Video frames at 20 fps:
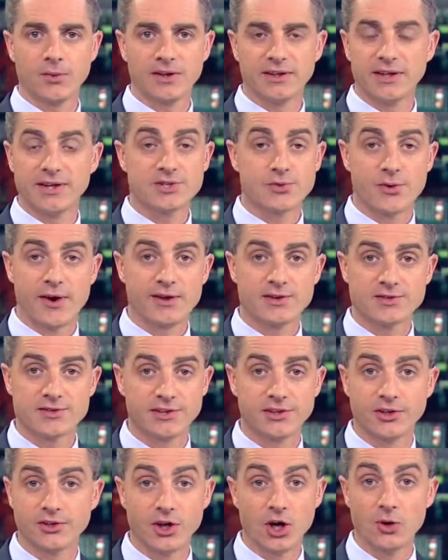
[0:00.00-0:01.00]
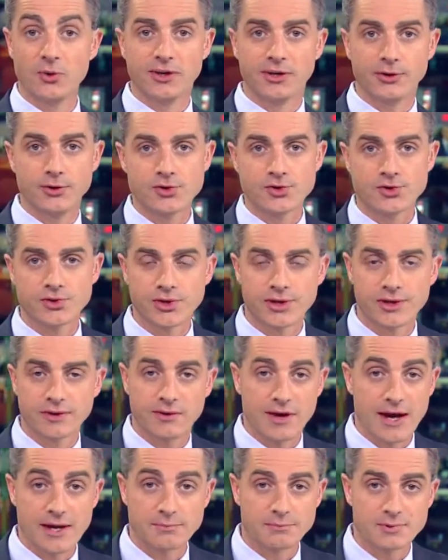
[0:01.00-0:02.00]
while Israel's under no illusion that
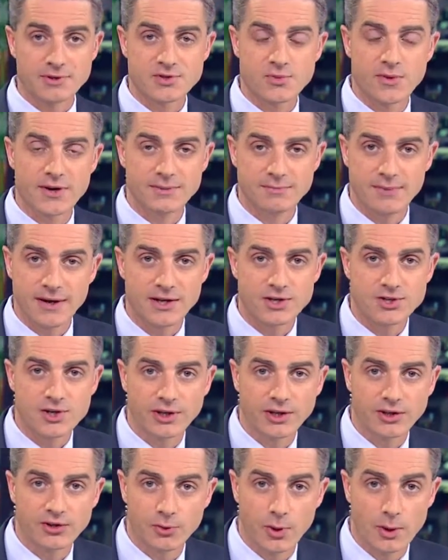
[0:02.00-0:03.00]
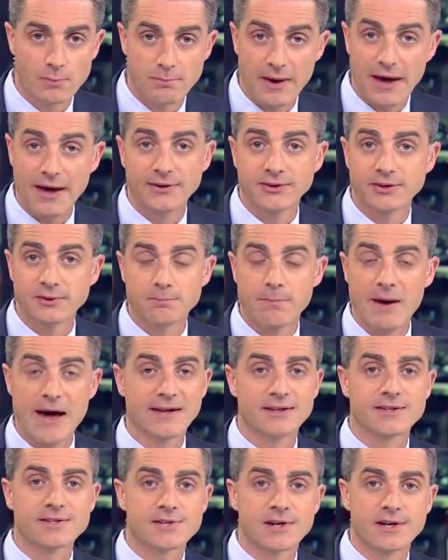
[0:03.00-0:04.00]
it can persuade Beijing to abandon
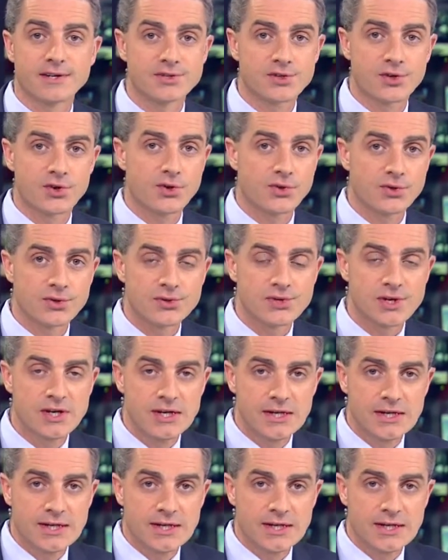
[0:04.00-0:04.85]
Palestine's cause,